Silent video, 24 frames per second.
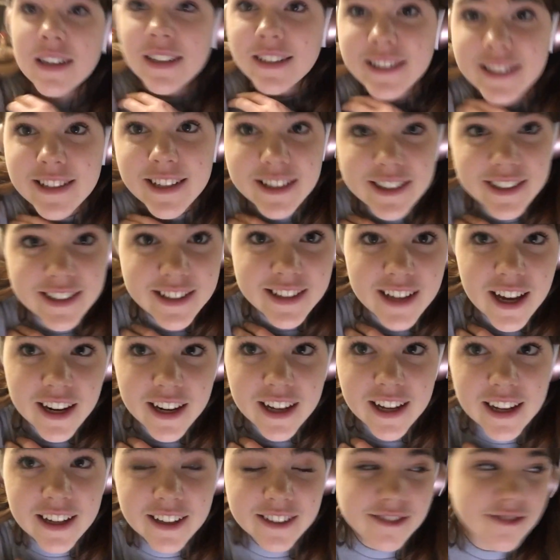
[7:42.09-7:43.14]
Still
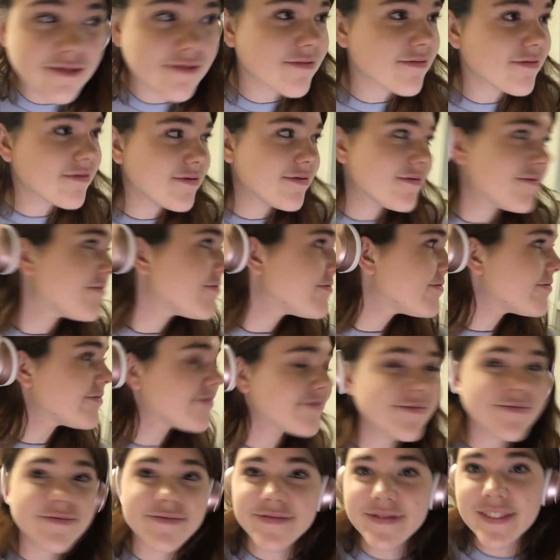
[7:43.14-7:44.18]
studying.
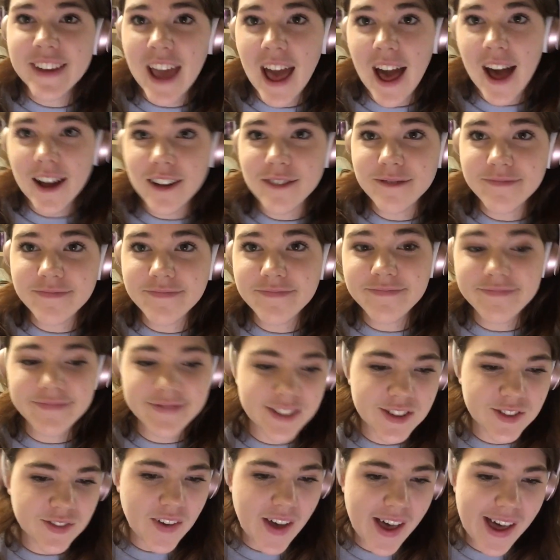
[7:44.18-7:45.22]
Yeah.
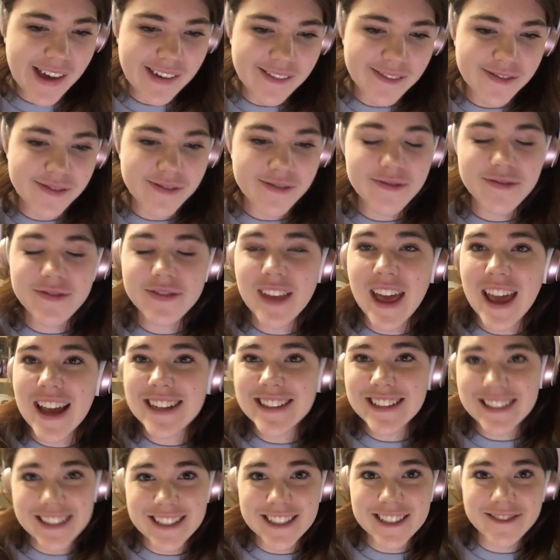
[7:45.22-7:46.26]
It's 5,
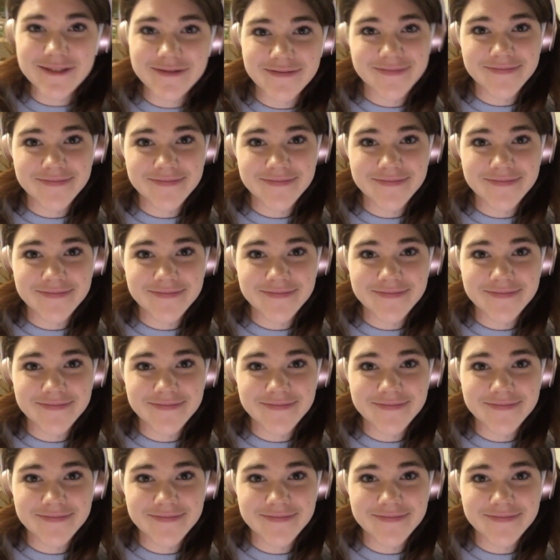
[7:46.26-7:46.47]
18.